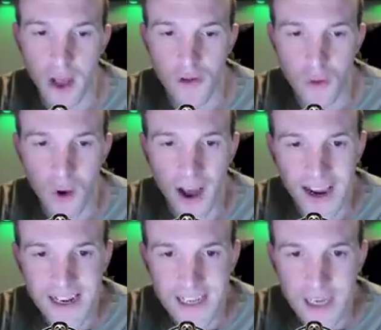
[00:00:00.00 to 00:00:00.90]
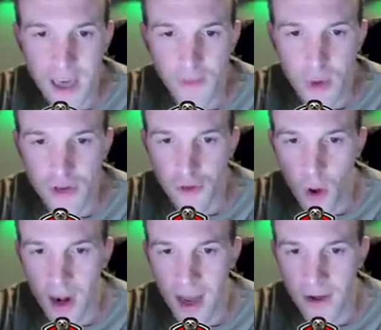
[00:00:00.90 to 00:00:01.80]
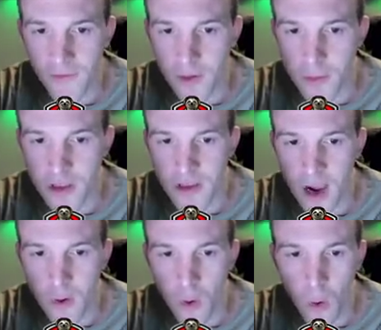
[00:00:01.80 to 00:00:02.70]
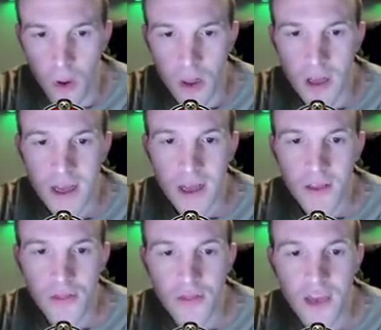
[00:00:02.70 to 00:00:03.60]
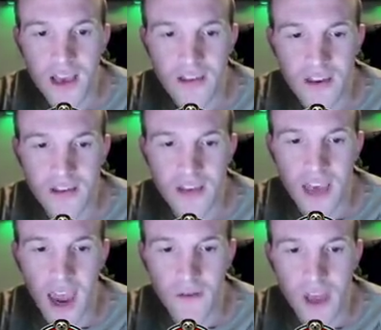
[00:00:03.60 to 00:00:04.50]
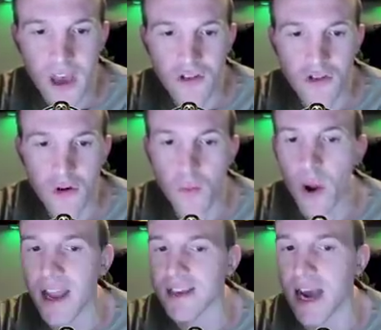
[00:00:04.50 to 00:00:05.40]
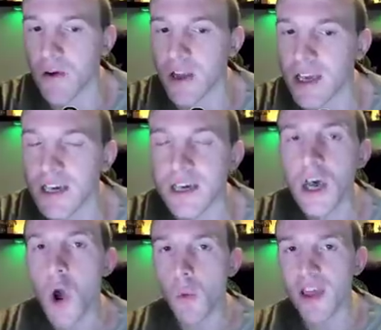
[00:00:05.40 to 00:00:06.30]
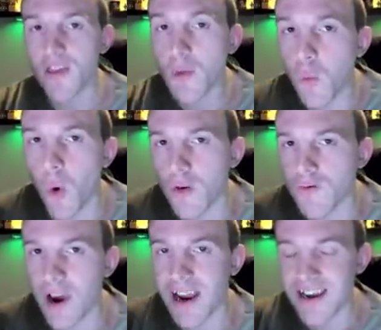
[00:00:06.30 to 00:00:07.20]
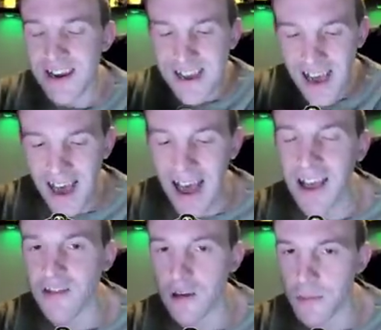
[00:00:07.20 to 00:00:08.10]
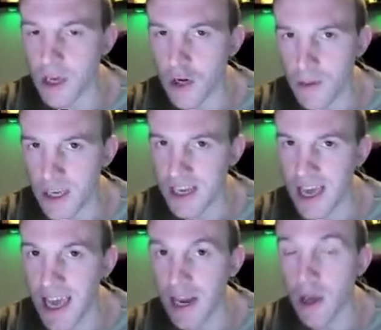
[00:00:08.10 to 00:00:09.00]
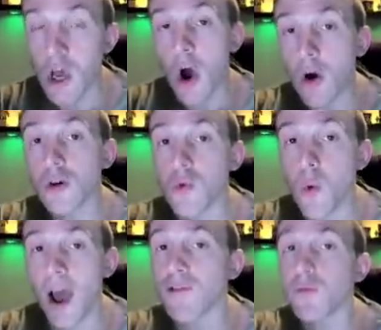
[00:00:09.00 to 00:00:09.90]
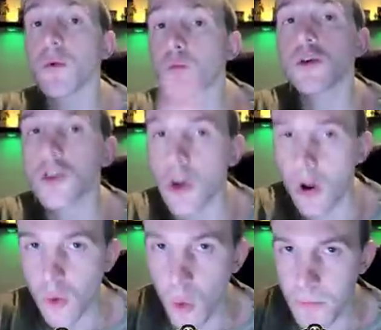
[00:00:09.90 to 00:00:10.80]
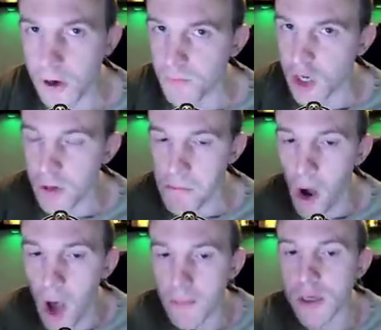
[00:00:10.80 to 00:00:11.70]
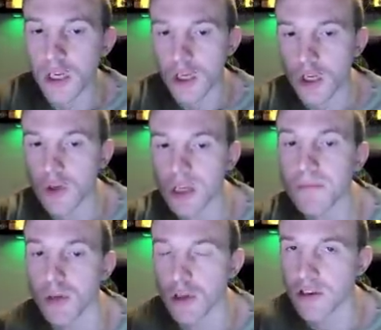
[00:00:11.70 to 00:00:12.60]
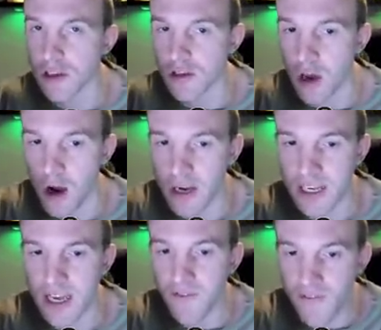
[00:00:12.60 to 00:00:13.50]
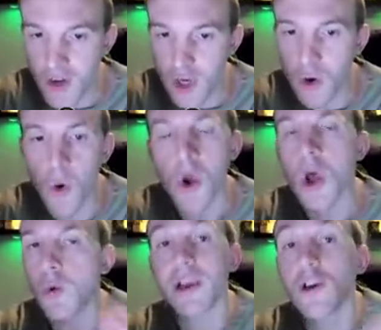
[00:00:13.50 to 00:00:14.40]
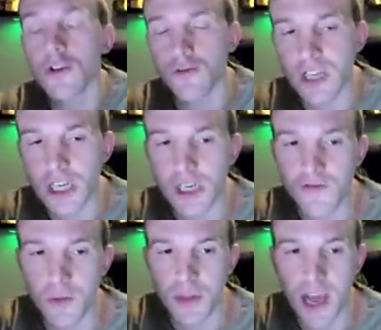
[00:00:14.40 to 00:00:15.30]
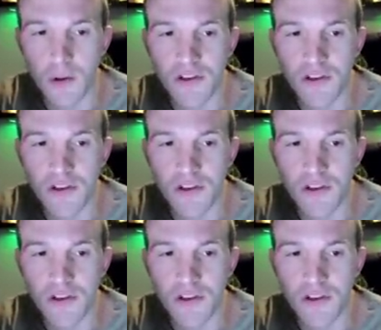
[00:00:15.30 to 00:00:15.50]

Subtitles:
as well. So ideally, if we draw a line from the town hall, this is the area somewhere down here where the wall wrecker has to be coming in. Otherwise, we would not open up the compartment to the multi-target inferno. We couldn't reach it from the